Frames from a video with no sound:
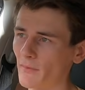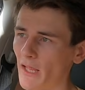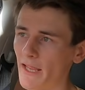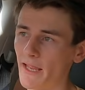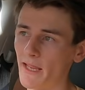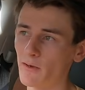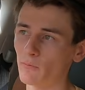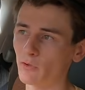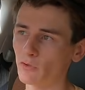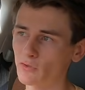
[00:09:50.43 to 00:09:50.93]

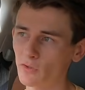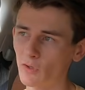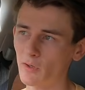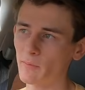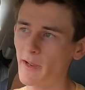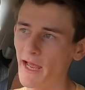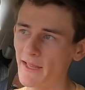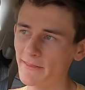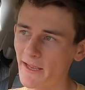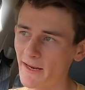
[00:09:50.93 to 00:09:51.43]
and we'll talk
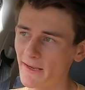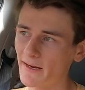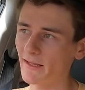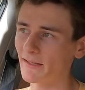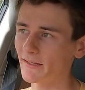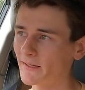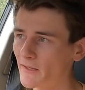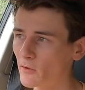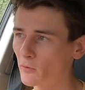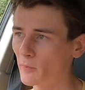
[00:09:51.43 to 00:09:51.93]
about that a
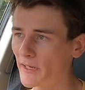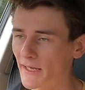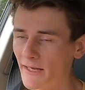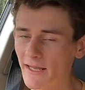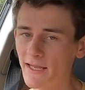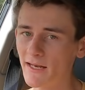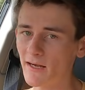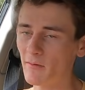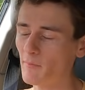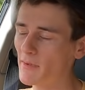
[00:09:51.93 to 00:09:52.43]
little bit
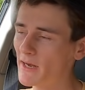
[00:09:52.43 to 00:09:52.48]
in a